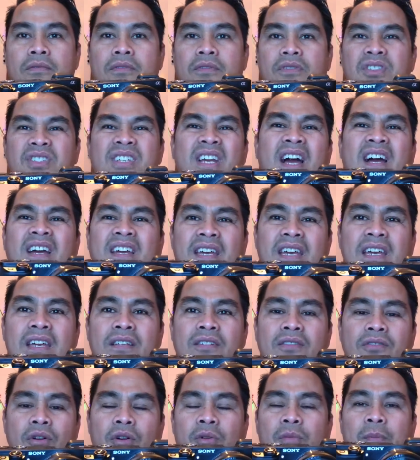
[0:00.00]
jack in
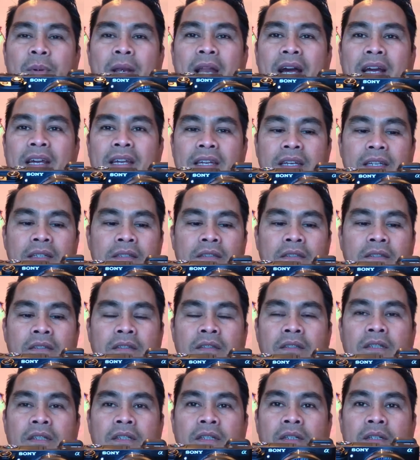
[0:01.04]
or plug in,
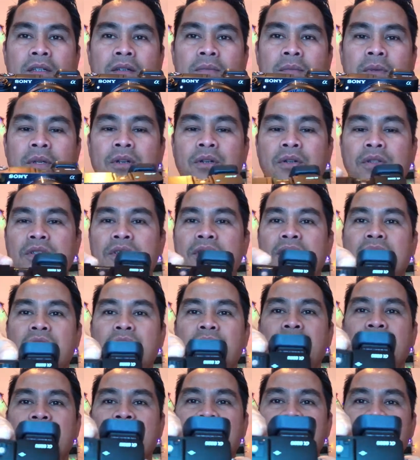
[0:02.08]
because the
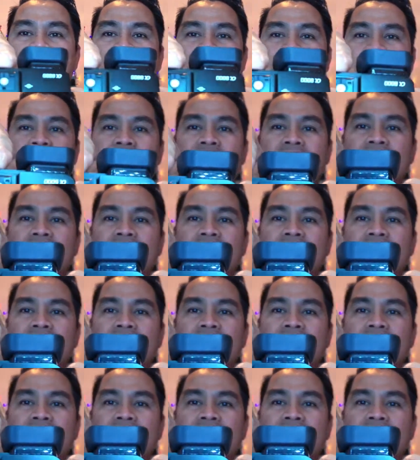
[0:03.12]
connected is